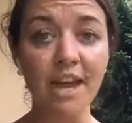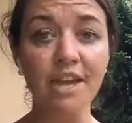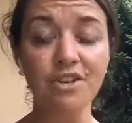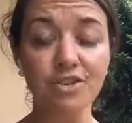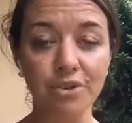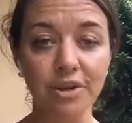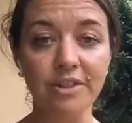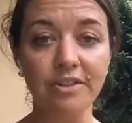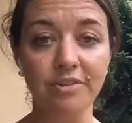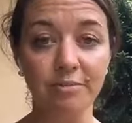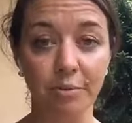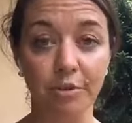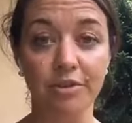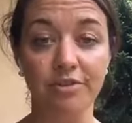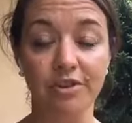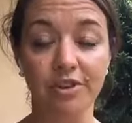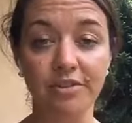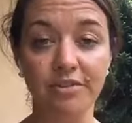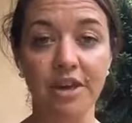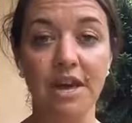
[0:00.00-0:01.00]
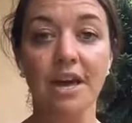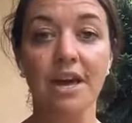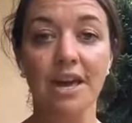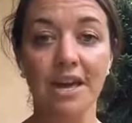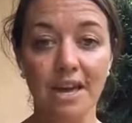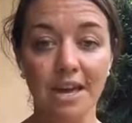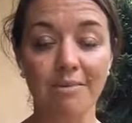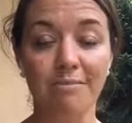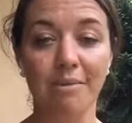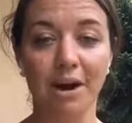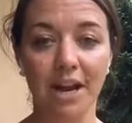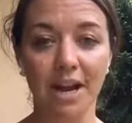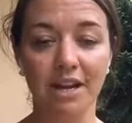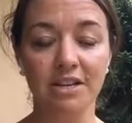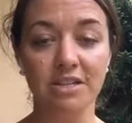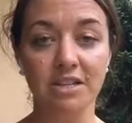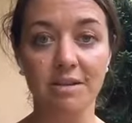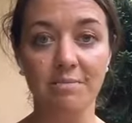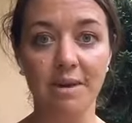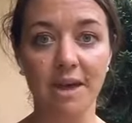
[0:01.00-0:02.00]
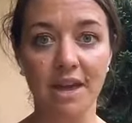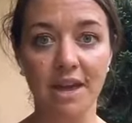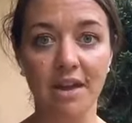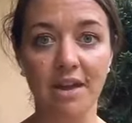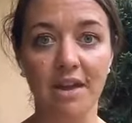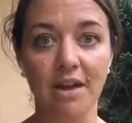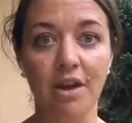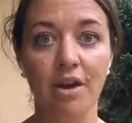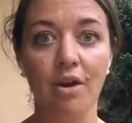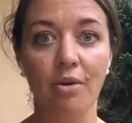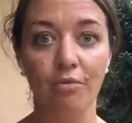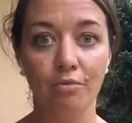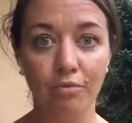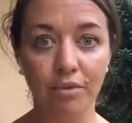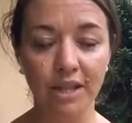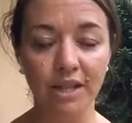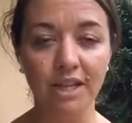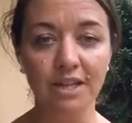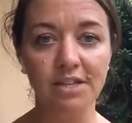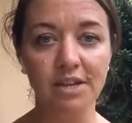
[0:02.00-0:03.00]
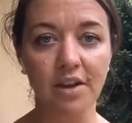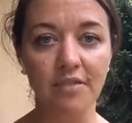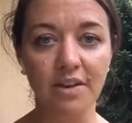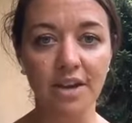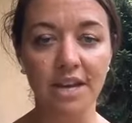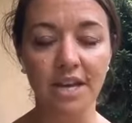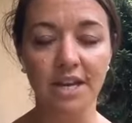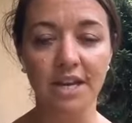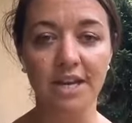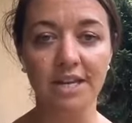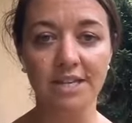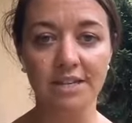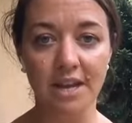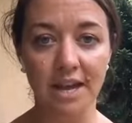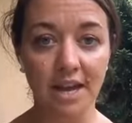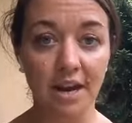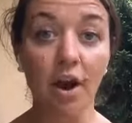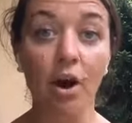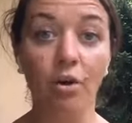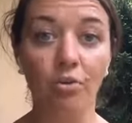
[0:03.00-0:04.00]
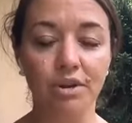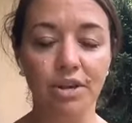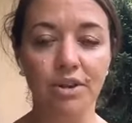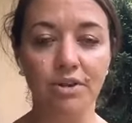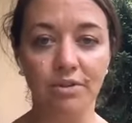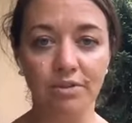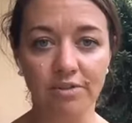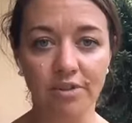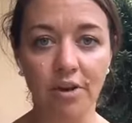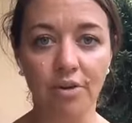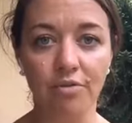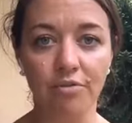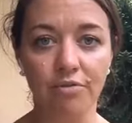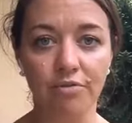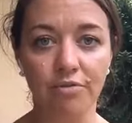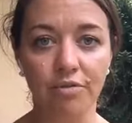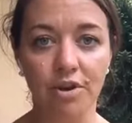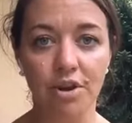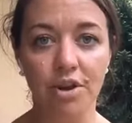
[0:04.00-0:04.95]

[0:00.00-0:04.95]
And during this process, it might actually be really diving in and, and holding yourself.